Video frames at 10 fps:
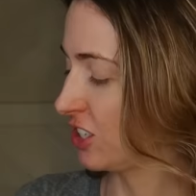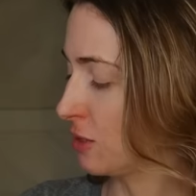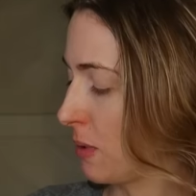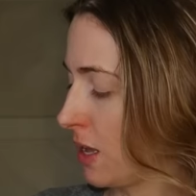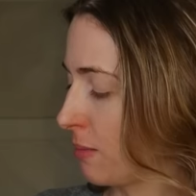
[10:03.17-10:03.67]

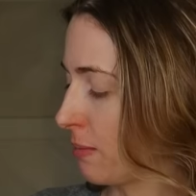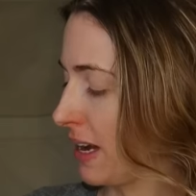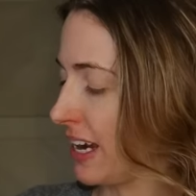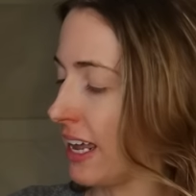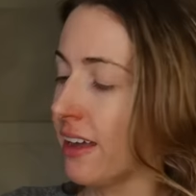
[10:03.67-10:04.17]
She's small, but
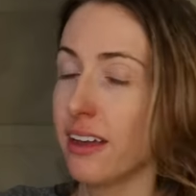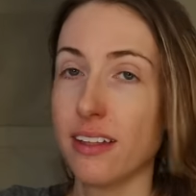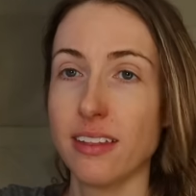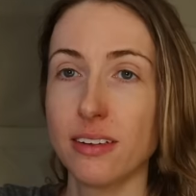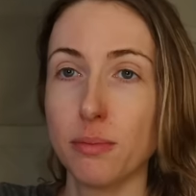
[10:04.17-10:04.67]
mighty.
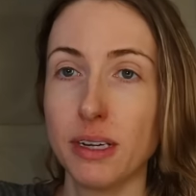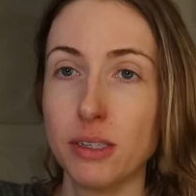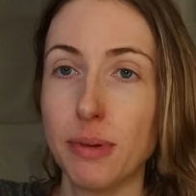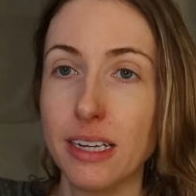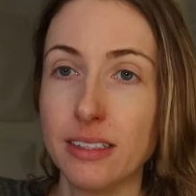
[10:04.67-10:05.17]
There's a bunch
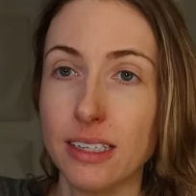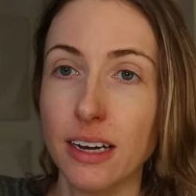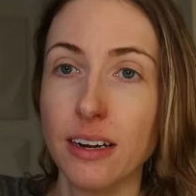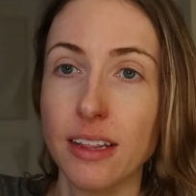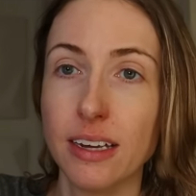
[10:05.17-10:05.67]
of buttons
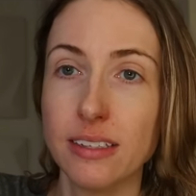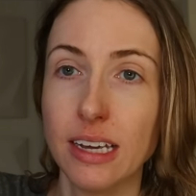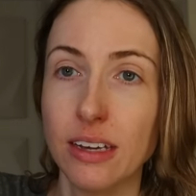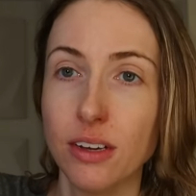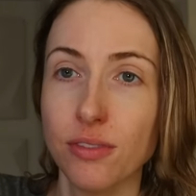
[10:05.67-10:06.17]
here that
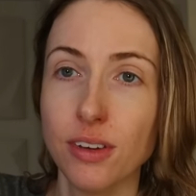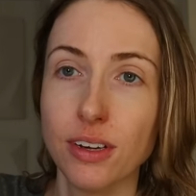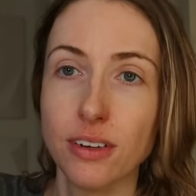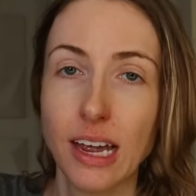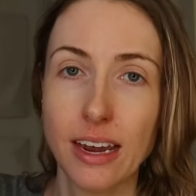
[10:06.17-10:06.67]
tell you if you
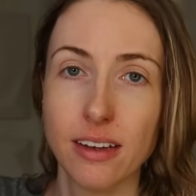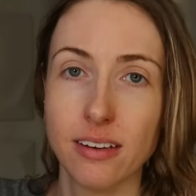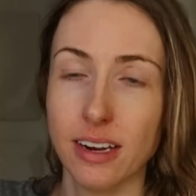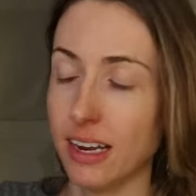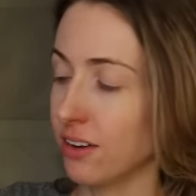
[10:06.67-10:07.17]
can like
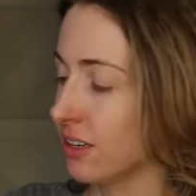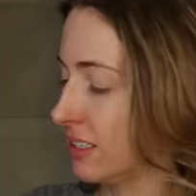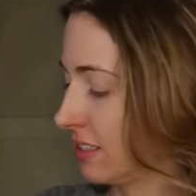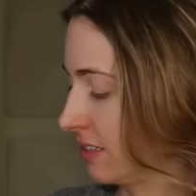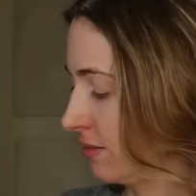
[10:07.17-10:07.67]

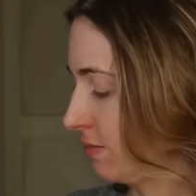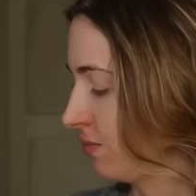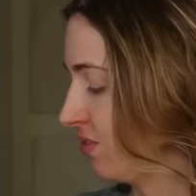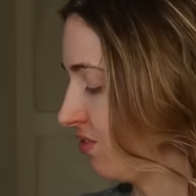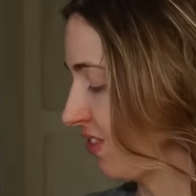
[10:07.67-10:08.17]
increase the
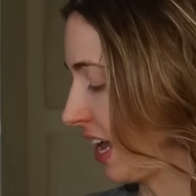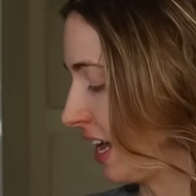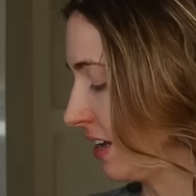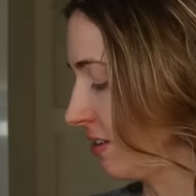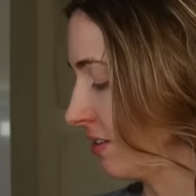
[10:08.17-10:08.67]

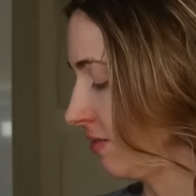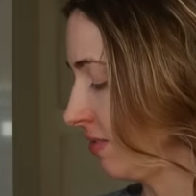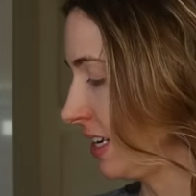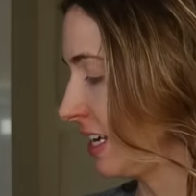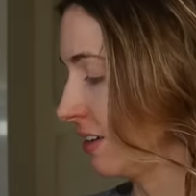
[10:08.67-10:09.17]
fan
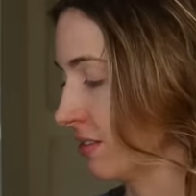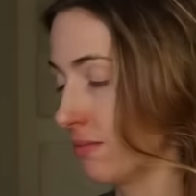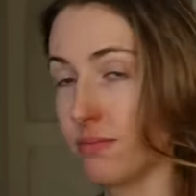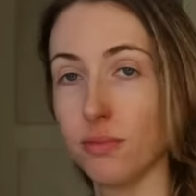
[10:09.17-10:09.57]
or heat or